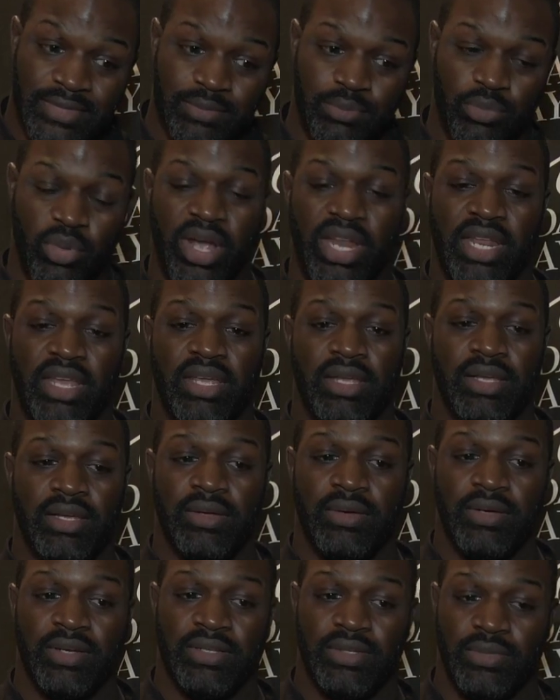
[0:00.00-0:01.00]
Brady
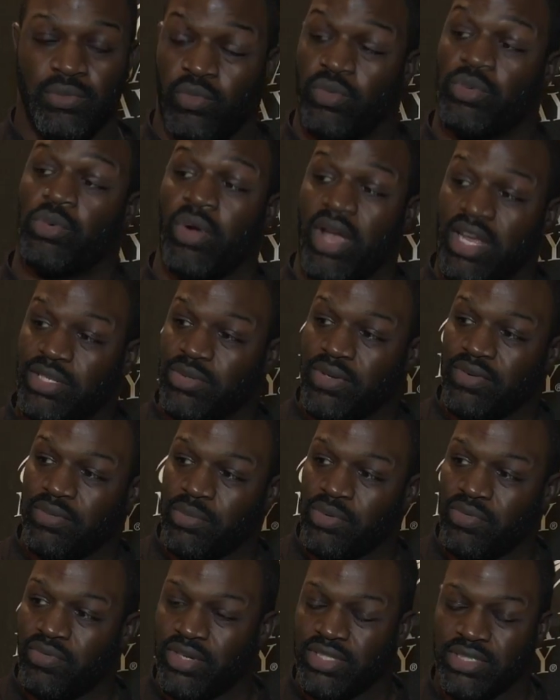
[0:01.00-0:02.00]
graduated
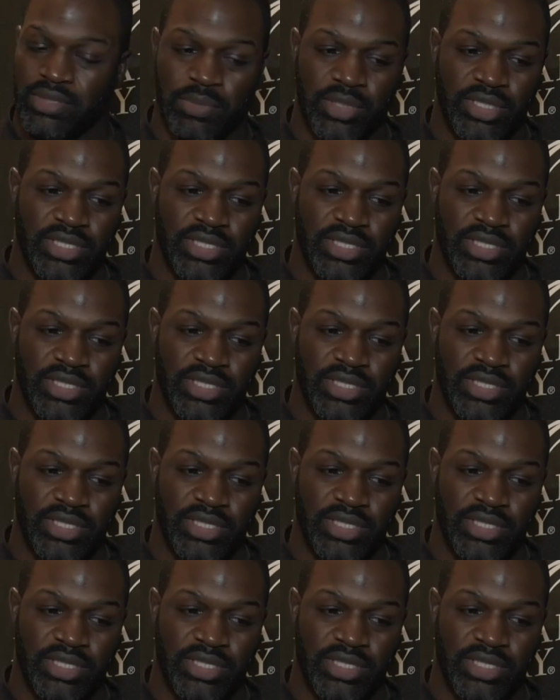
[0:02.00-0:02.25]
from University of